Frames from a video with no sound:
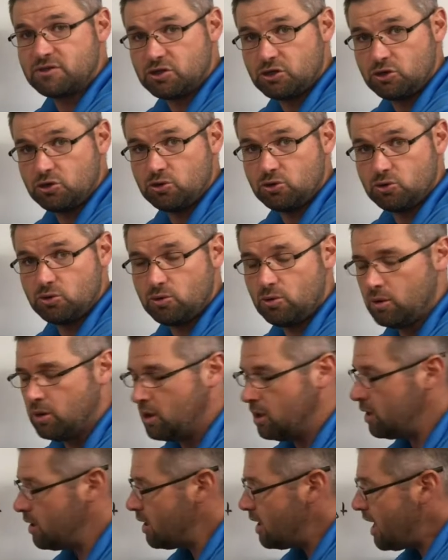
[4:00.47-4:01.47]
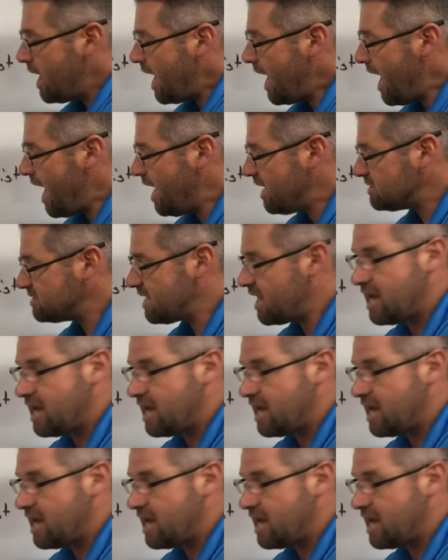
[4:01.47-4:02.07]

2 as